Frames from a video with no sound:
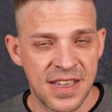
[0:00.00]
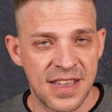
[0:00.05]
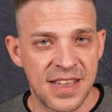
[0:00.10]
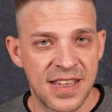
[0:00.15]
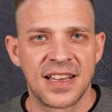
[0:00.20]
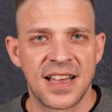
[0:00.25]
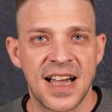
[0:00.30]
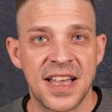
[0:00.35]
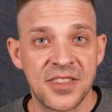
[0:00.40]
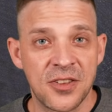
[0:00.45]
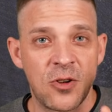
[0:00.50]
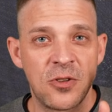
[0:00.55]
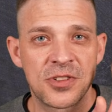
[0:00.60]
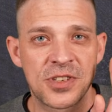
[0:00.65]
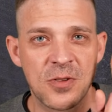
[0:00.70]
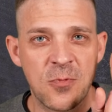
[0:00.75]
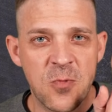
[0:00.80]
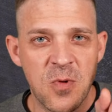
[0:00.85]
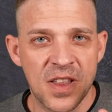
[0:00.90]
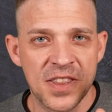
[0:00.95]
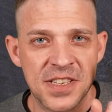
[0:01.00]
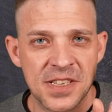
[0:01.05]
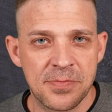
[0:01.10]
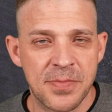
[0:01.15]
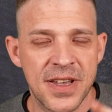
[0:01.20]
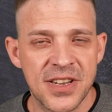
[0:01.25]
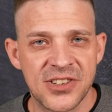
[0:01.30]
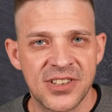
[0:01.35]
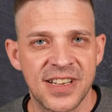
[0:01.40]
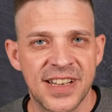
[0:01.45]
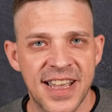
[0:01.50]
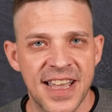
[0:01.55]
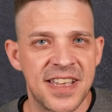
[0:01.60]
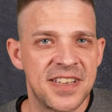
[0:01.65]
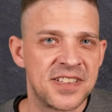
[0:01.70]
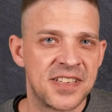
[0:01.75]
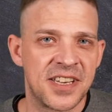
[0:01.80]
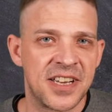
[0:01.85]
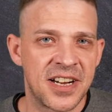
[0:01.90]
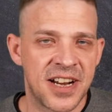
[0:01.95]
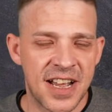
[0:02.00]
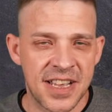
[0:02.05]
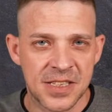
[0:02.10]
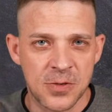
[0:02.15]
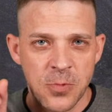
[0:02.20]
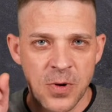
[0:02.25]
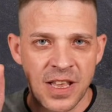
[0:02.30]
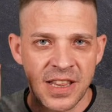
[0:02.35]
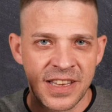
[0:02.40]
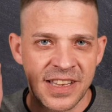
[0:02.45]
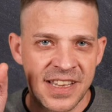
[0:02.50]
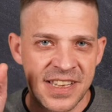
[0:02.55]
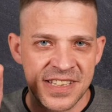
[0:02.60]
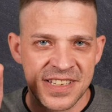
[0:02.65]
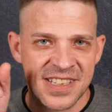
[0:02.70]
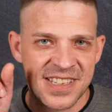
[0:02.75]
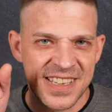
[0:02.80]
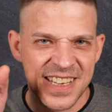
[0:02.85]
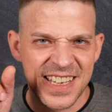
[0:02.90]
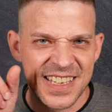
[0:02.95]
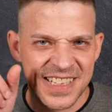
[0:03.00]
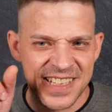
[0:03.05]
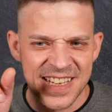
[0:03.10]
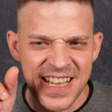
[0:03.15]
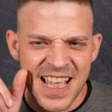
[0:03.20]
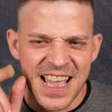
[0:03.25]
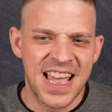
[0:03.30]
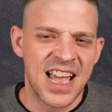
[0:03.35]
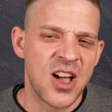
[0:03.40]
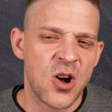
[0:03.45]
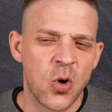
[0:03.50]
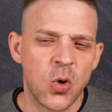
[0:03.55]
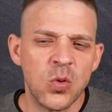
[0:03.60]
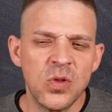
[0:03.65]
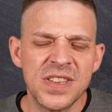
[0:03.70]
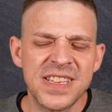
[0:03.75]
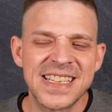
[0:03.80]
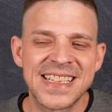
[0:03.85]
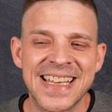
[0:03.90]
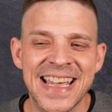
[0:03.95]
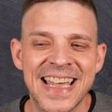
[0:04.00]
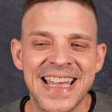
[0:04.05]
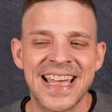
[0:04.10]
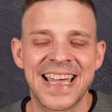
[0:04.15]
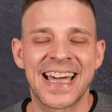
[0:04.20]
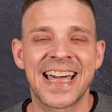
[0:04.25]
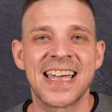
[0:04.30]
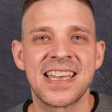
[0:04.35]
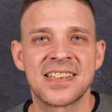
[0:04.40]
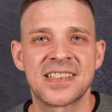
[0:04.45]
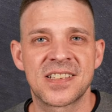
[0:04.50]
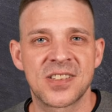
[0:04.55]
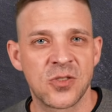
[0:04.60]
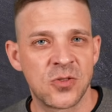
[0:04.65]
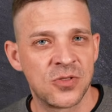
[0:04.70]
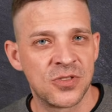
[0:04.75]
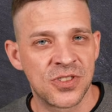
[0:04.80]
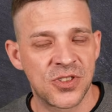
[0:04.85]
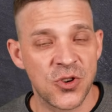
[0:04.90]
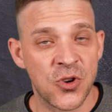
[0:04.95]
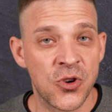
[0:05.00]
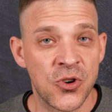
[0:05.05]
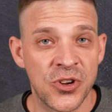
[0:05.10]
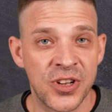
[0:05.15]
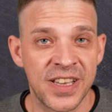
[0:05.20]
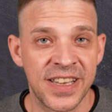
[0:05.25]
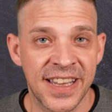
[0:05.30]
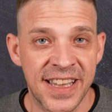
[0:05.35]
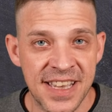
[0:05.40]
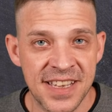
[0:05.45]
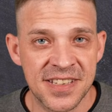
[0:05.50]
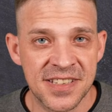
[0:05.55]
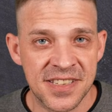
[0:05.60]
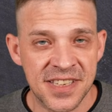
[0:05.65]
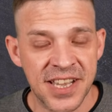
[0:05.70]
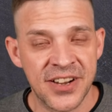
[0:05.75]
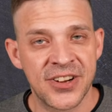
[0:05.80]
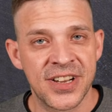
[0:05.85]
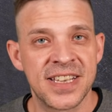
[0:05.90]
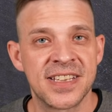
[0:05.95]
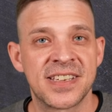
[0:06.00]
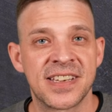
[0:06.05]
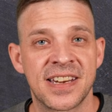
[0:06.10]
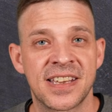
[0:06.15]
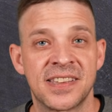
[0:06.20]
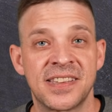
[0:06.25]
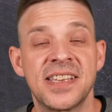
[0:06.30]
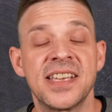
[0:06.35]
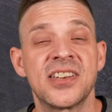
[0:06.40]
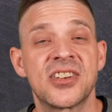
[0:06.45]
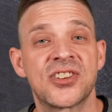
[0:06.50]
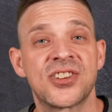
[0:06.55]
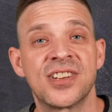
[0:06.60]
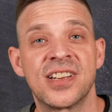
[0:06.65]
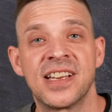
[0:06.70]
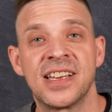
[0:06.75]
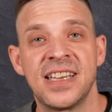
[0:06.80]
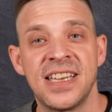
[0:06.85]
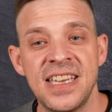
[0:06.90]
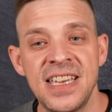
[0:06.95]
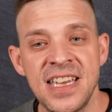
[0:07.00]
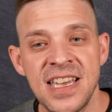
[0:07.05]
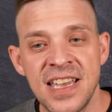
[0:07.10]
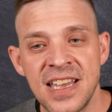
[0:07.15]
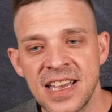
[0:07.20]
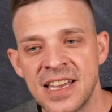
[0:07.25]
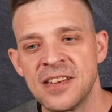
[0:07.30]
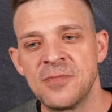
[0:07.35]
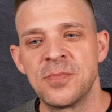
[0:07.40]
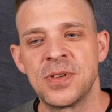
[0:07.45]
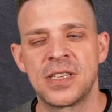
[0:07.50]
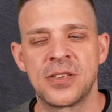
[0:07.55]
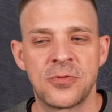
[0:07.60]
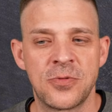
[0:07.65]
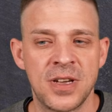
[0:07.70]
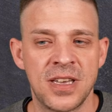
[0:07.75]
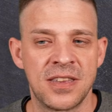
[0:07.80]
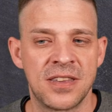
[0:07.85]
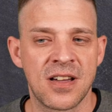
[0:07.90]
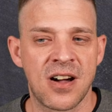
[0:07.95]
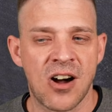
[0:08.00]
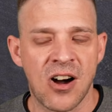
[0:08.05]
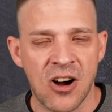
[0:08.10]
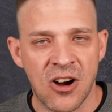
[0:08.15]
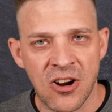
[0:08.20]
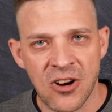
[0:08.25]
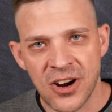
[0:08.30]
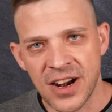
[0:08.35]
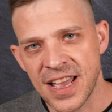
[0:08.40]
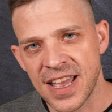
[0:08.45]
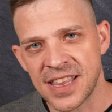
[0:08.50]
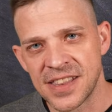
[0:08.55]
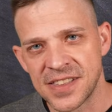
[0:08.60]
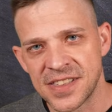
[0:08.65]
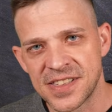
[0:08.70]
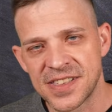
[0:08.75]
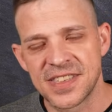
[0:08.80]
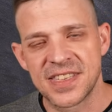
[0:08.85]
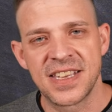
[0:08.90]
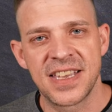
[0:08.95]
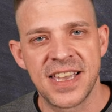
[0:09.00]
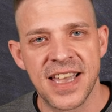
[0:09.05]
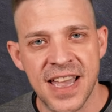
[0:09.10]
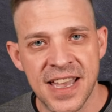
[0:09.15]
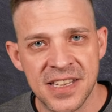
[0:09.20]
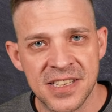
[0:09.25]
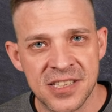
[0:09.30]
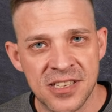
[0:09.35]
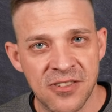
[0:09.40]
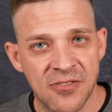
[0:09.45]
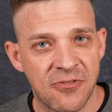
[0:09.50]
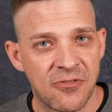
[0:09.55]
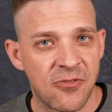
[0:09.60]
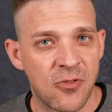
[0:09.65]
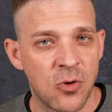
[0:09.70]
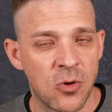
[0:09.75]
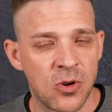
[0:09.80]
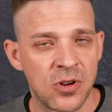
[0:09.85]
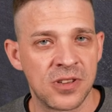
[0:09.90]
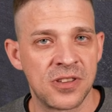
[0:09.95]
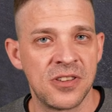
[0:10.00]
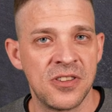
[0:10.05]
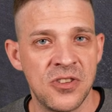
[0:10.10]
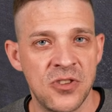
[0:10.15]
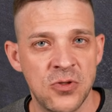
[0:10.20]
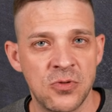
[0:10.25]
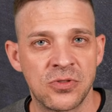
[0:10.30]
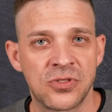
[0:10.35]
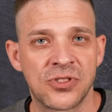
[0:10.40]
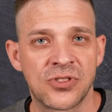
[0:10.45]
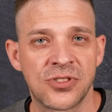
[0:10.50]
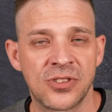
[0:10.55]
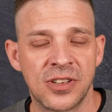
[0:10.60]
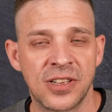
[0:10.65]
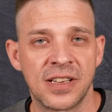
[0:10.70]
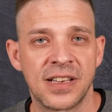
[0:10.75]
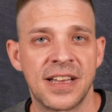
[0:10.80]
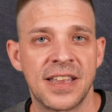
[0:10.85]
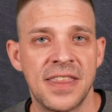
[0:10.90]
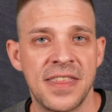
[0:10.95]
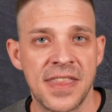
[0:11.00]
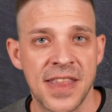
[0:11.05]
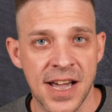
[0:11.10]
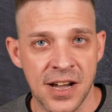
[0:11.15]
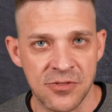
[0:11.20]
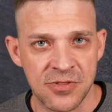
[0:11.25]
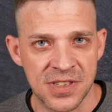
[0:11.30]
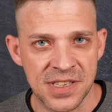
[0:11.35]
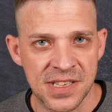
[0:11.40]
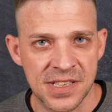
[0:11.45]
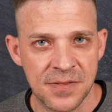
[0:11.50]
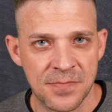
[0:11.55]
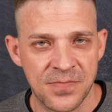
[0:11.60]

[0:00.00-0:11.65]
And also one special case here as well is this unseres und eures. There is an additional E in between the R and the S for neutral nouns.